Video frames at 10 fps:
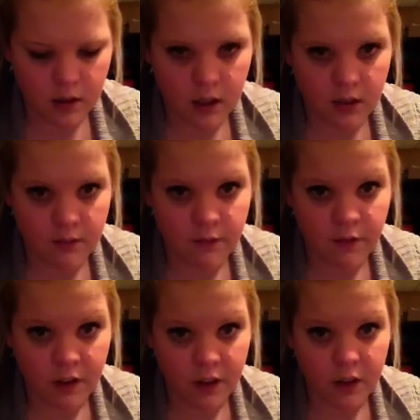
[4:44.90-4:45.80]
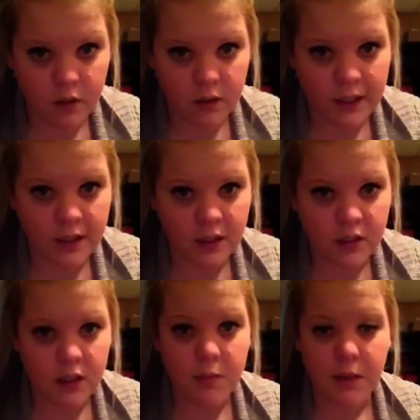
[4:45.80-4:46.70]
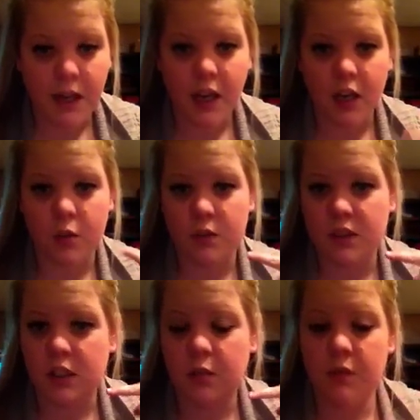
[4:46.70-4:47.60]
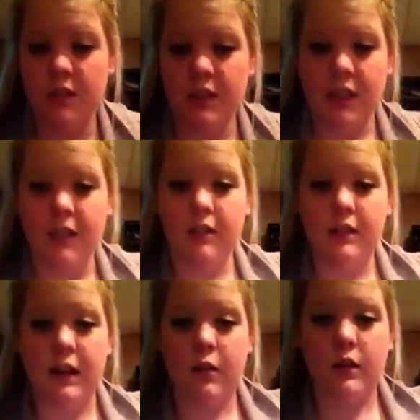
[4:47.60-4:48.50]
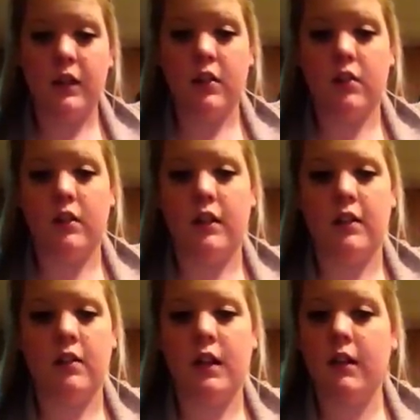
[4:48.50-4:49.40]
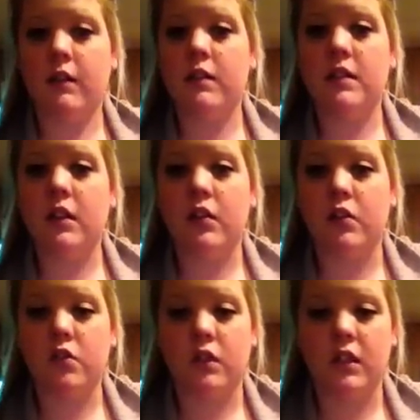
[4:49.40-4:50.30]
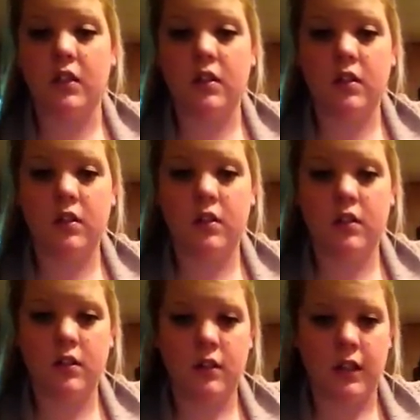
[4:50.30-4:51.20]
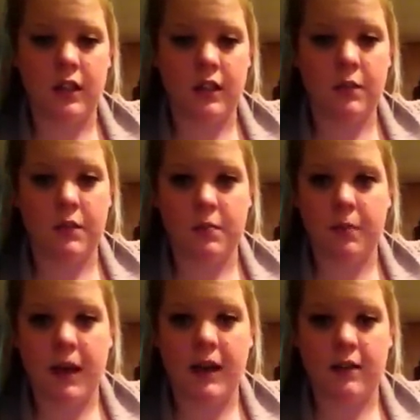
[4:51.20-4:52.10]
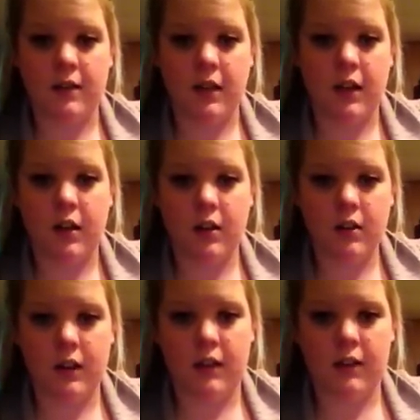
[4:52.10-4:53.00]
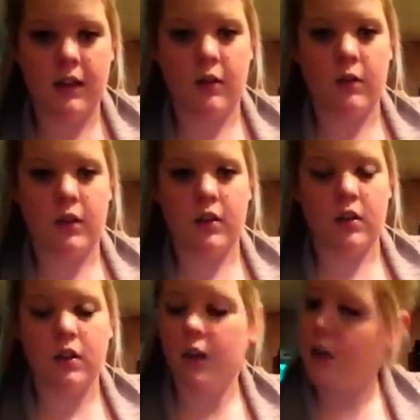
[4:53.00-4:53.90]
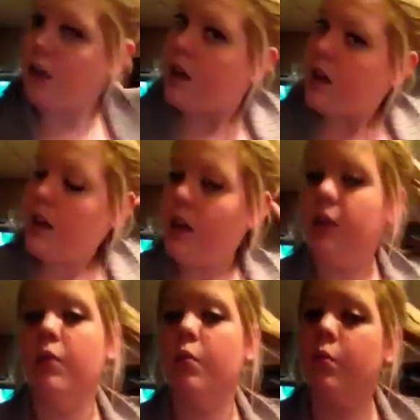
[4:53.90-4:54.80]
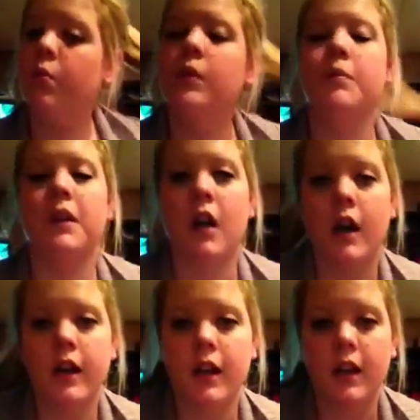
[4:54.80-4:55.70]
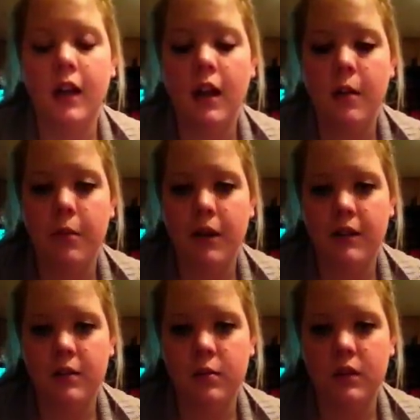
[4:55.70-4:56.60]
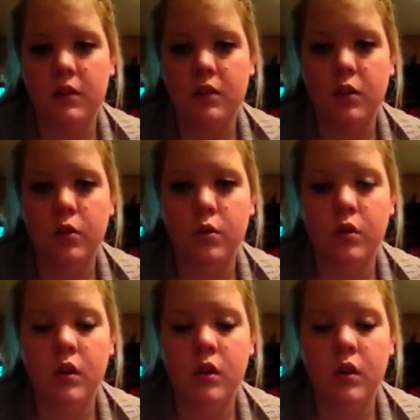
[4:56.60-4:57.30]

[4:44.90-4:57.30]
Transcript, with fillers: it fell out. Like literally my hair was was like down here. Like you can't even see on the screen. Like it was past there, like down here. And when we cut it, because it was so,